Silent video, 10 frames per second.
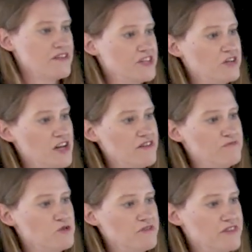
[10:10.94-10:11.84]
So now let's
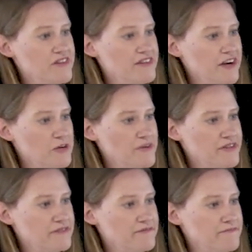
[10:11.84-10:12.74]
move to this
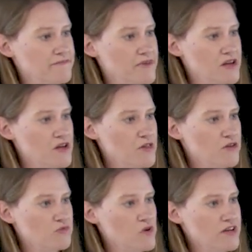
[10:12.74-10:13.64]
carbon.
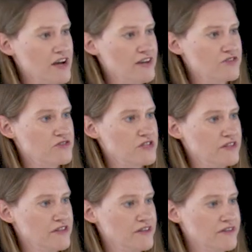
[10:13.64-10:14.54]
There's one hydrogen
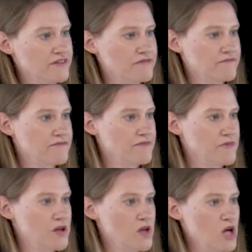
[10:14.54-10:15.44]
here,
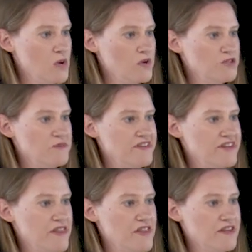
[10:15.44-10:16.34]
which means
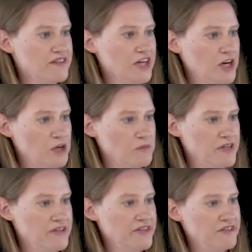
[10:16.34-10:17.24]
that this
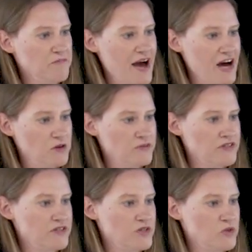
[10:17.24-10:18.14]
carbon is bound
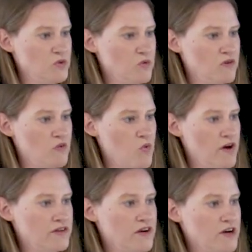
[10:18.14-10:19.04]
to
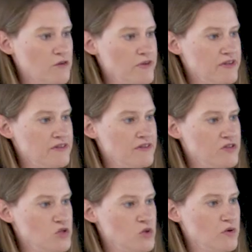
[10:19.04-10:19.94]
one carbon,
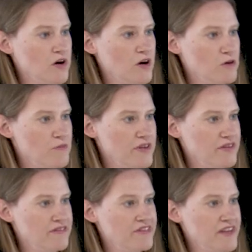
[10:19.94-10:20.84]
two
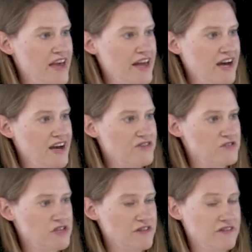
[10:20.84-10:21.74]
carbons, and a
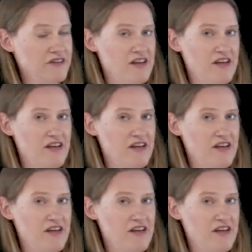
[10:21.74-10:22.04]
hydrogen.